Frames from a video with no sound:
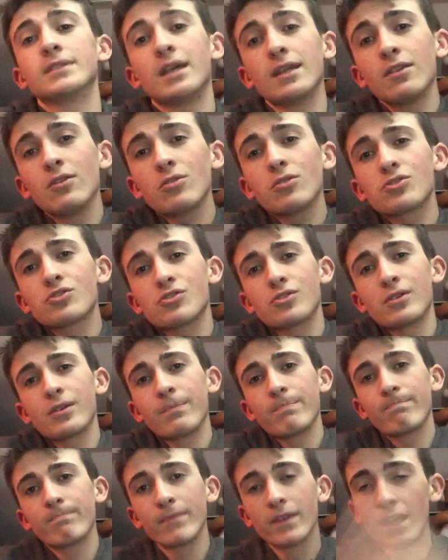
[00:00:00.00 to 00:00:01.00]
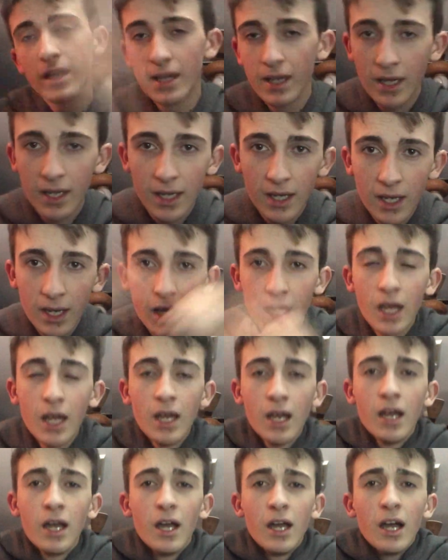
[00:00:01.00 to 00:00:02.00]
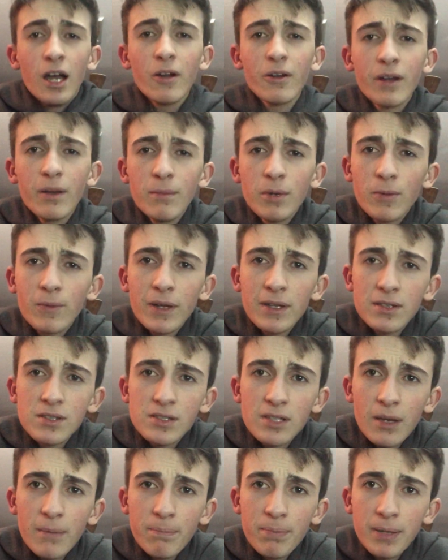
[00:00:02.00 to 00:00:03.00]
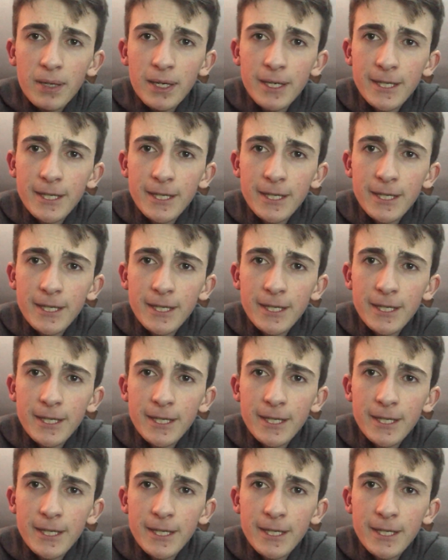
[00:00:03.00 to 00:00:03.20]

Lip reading: A little concerning. All right, I'm going to wrap this up.